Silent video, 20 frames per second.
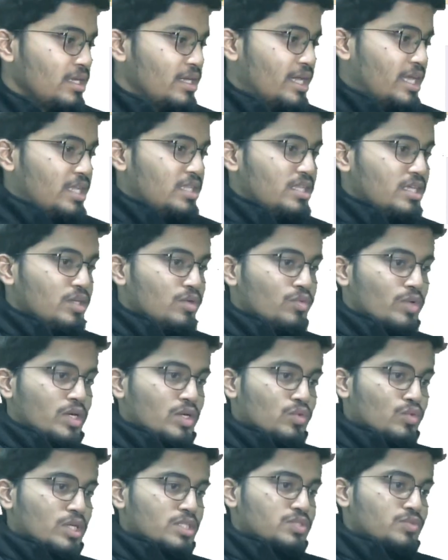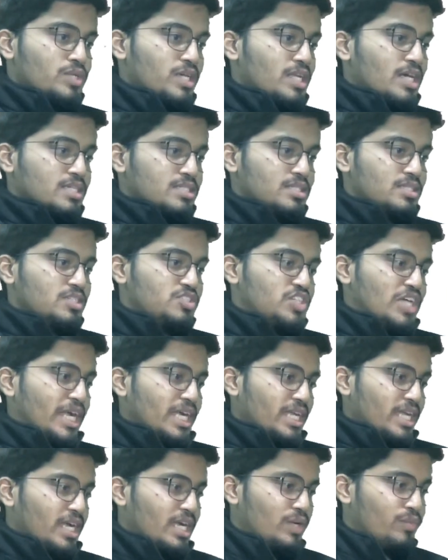Anything you want to ask, you can ask in the chat
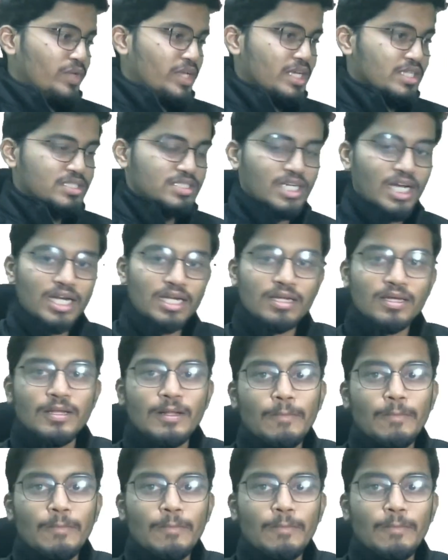and we can start.